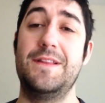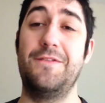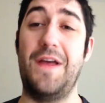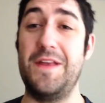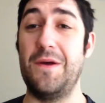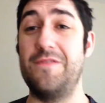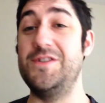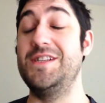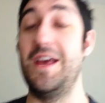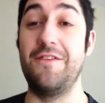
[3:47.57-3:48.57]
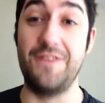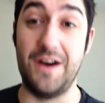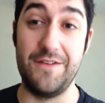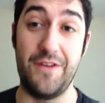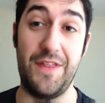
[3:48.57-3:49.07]
the fact they don't have GTA
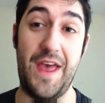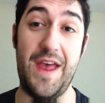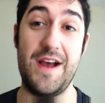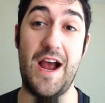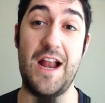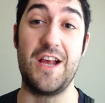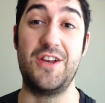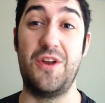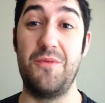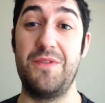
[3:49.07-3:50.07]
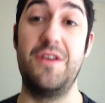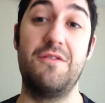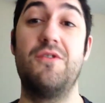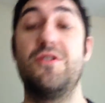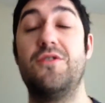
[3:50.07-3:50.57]
5 on there, and I don't think you
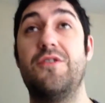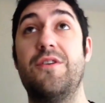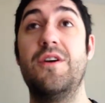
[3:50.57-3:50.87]
can record